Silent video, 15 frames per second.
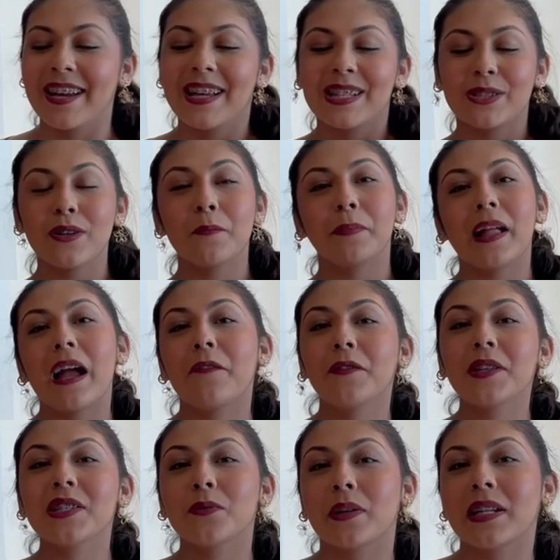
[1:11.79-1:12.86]
To apply for the
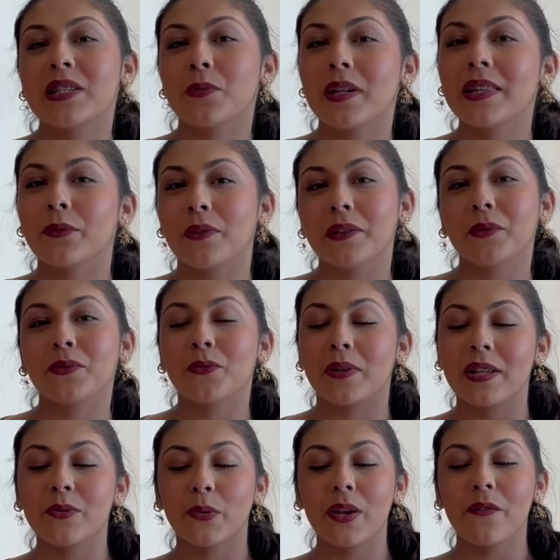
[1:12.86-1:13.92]
2023 through
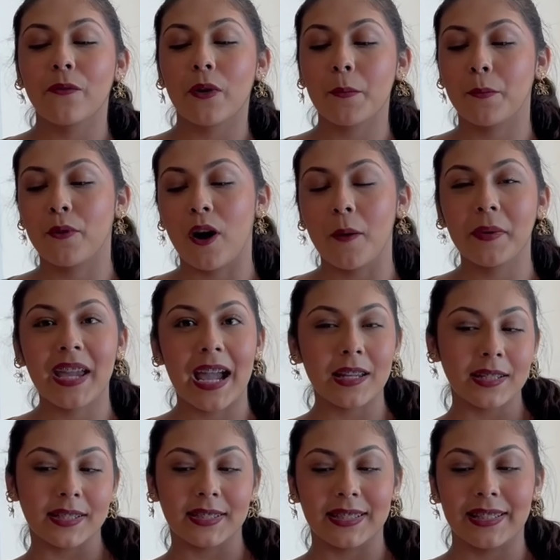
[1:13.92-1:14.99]
2024 prom
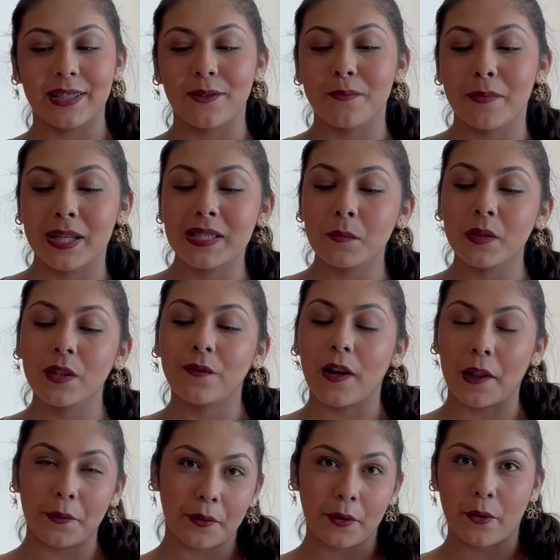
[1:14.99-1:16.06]
candidacy, you must meet the
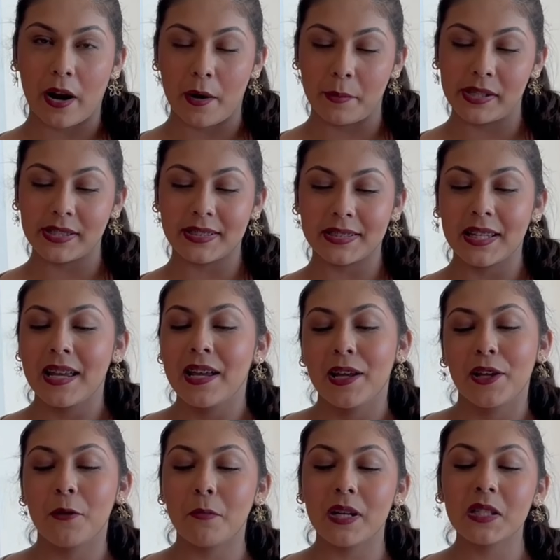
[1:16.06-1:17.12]
following requirements.
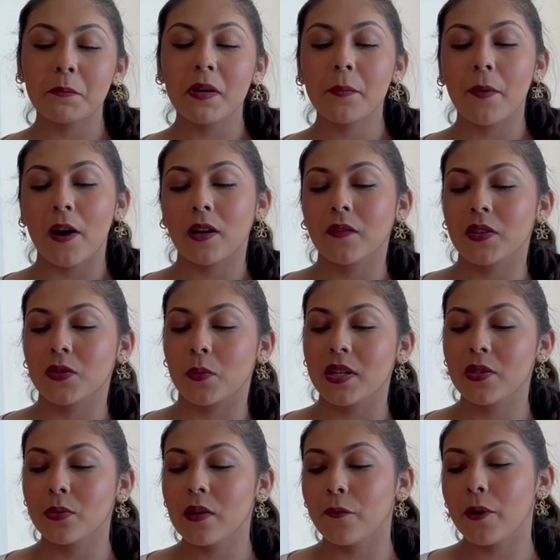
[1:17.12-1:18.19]
You must be a part of the
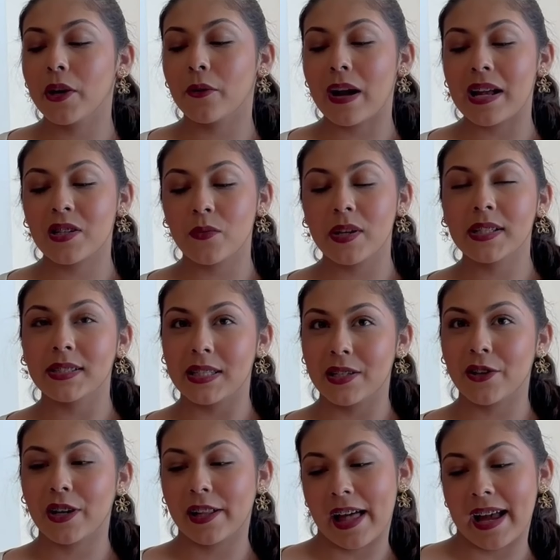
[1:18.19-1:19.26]
2024 graduating
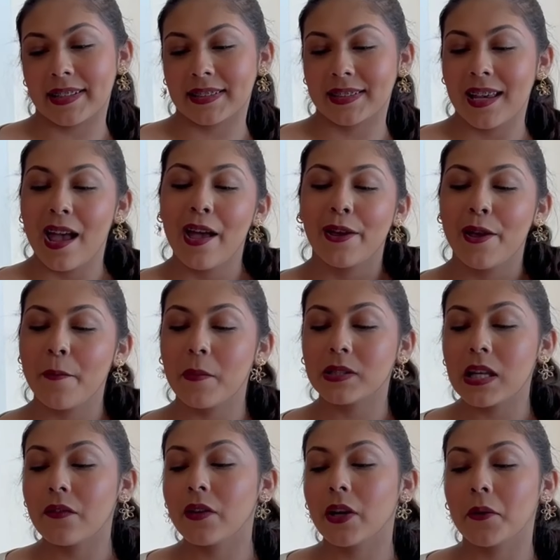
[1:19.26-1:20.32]
senior class. You must
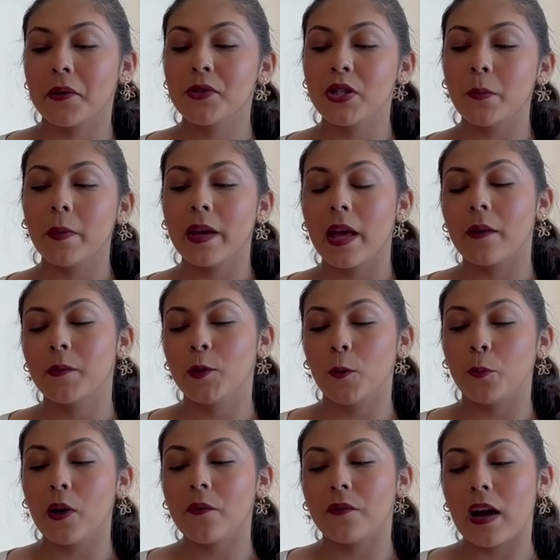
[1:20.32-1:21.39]
have a current GPA of
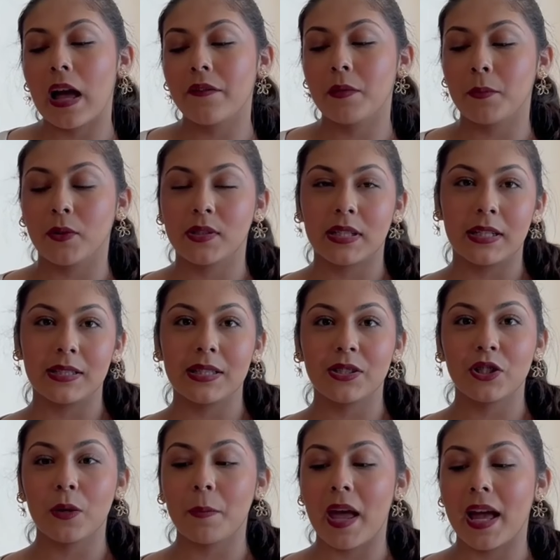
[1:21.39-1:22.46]
2.5 in both
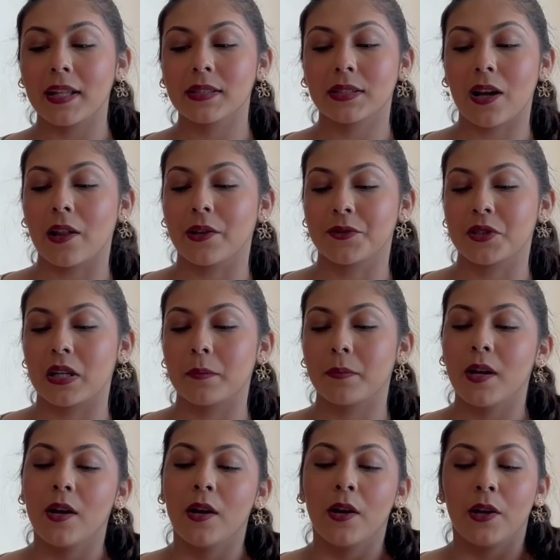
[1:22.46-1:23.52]
citizenship and scholarship.
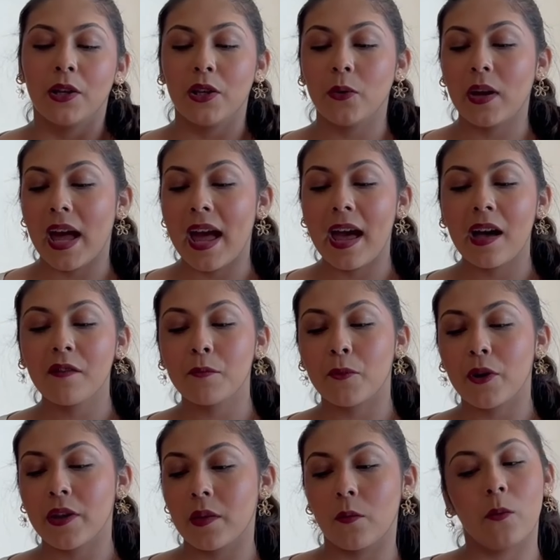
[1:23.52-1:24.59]
You can't have more
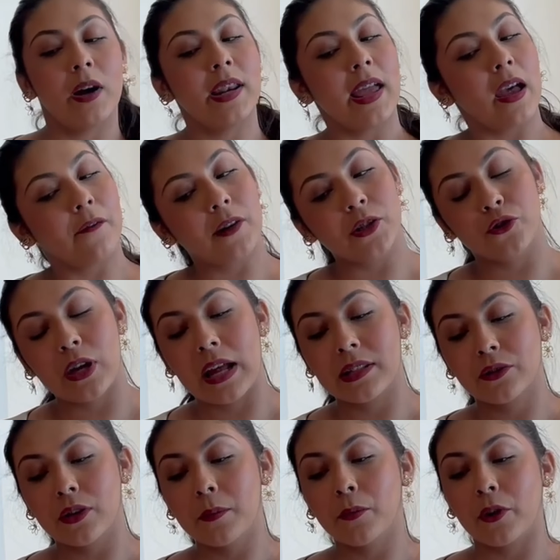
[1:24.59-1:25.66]
than one F on
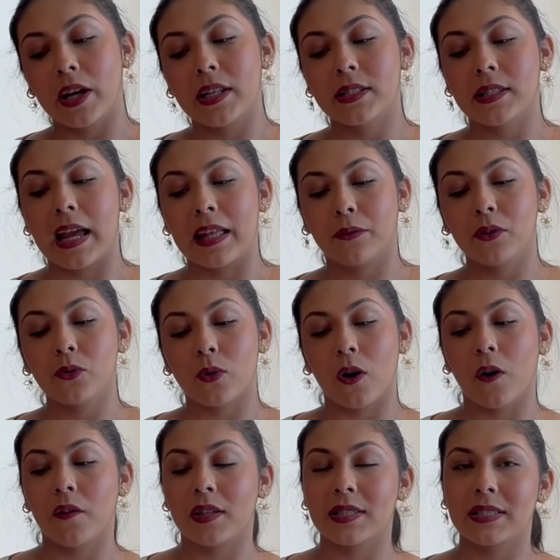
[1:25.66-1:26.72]
transcript grades 9 through
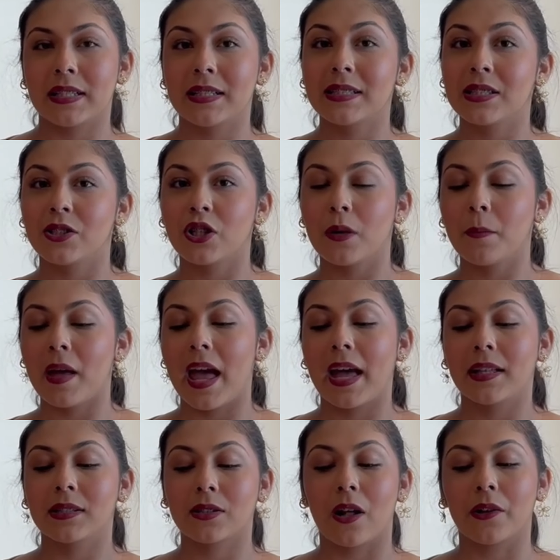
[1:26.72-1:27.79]
12, citizenship
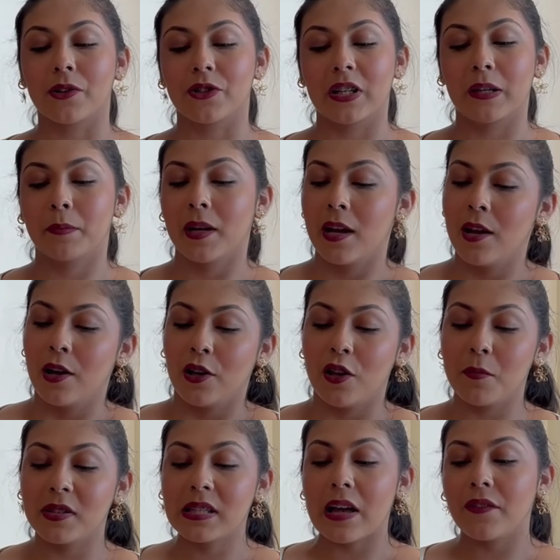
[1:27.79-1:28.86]
and scholarship. You
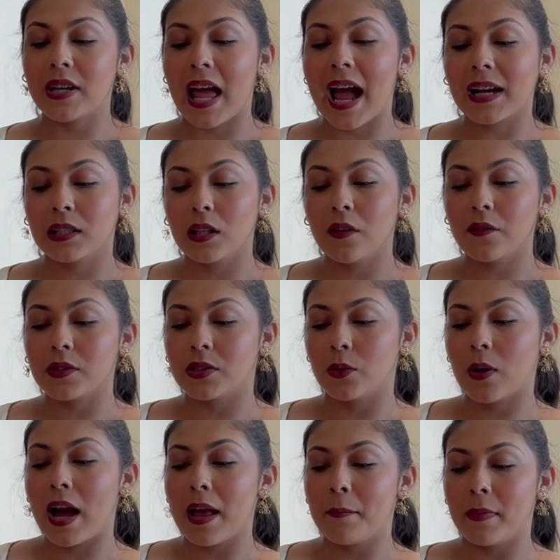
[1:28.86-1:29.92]
must have an active
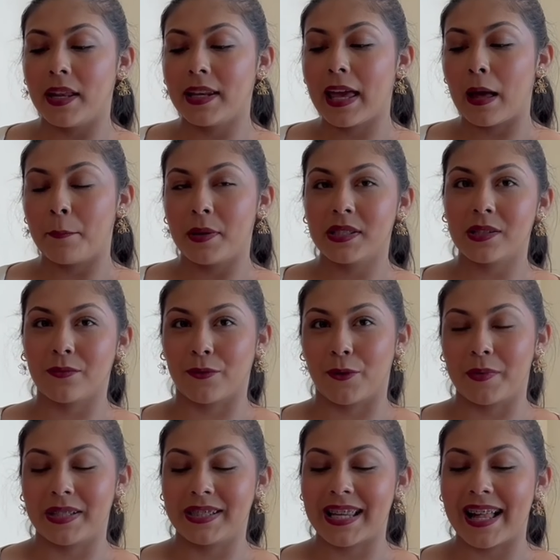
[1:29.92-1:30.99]
SUHI main campus
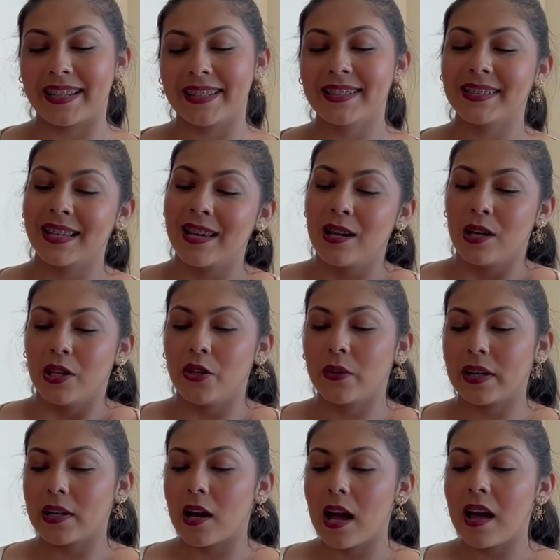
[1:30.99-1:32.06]
enrollment status. You
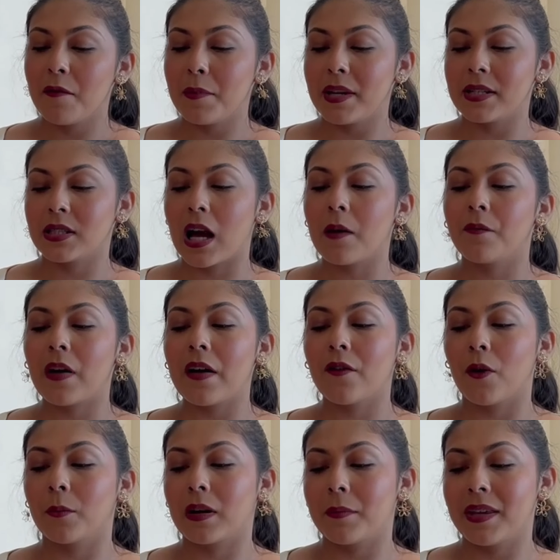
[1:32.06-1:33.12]
cannot have been a top 5
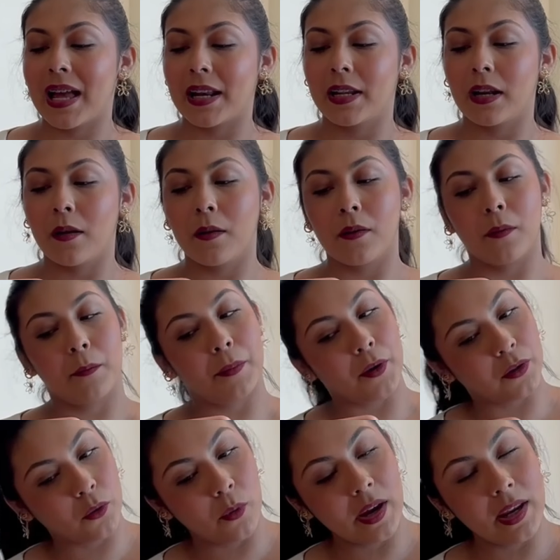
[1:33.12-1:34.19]
homecoming candidate, both
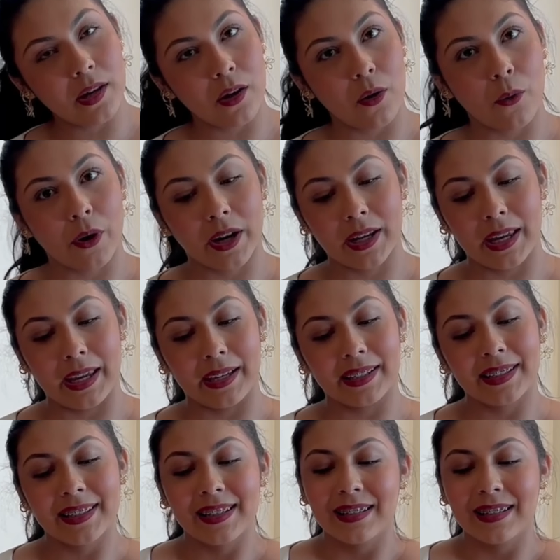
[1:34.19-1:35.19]
queen or king.